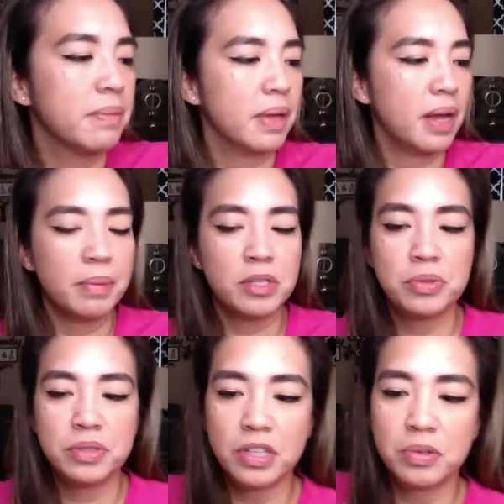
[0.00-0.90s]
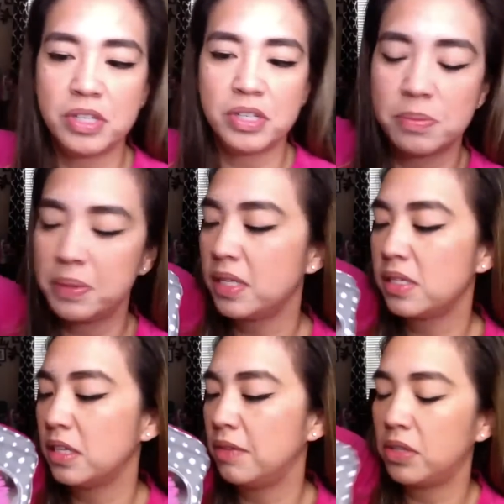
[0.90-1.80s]
I'm going to do another one just because I
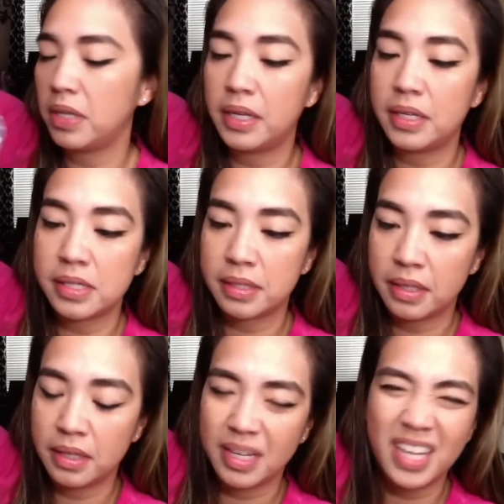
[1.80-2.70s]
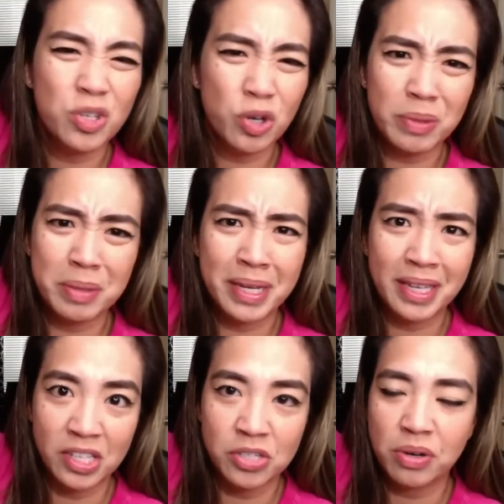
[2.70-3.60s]
love you ladies. And normally my
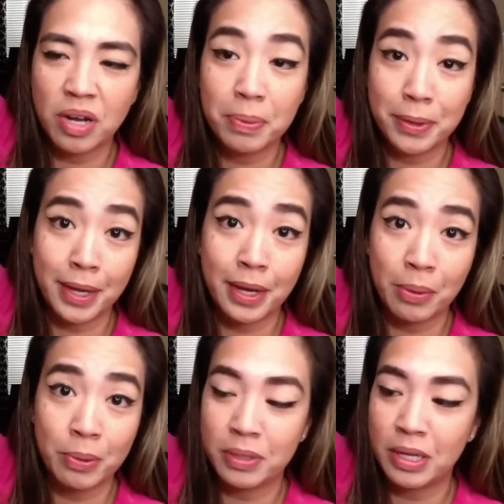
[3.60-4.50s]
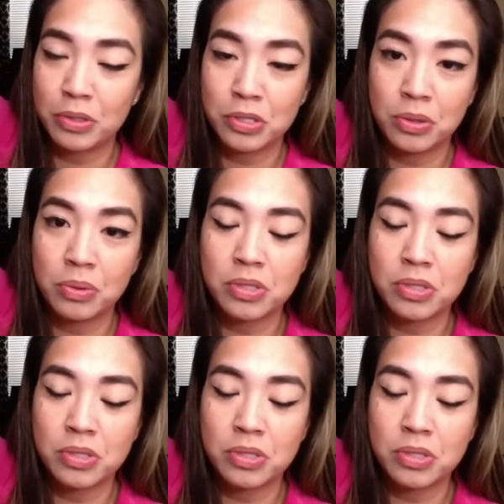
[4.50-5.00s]
kids are up and they always pop too.